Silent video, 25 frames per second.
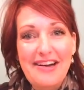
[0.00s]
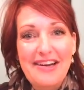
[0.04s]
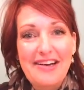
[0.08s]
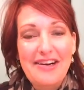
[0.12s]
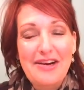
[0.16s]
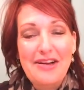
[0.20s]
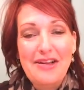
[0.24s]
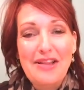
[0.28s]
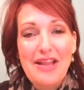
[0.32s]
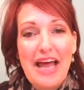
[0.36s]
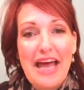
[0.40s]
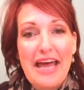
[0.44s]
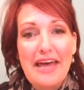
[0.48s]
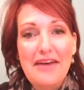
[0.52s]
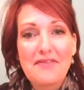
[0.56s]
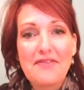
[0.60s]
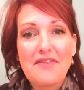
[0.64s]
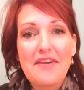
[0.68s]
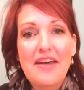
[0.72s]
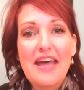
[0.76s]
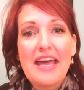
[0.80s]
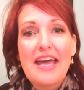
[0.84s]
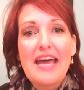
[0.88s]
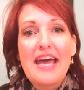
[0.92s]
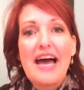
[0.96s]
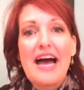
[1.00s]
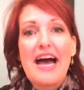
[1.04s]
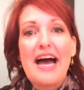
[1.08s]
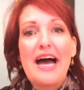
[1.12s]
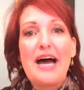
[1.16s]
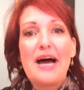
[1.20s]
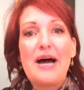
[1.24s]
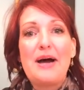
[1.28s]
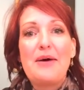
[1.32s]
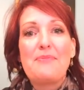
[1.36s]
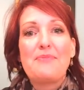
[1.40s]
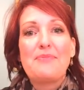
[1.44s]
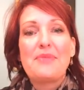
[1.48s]
in our life,
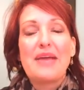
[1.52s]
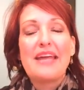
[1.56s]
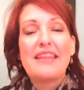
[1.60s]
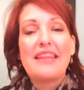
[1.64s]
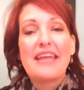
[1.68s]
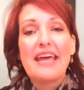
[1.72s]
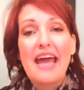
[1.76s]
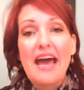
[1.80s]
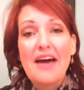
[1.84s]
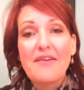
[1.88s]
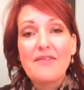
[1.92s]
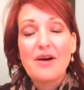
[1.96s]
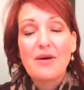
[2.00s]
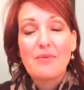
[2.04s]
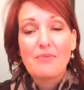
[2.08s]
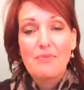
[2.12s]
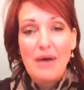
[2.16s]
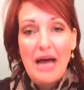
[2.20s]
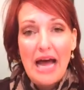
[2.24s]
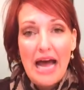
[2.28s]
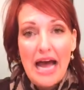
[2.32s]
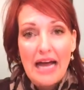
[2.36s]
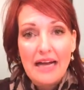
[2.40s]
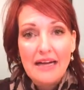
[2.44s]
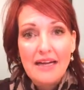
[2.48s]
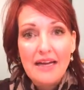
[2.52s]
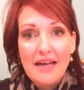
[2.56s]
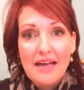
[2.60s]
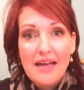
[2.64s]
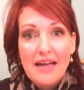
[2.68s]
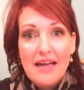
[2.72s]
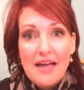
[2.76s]
um, and they have our back.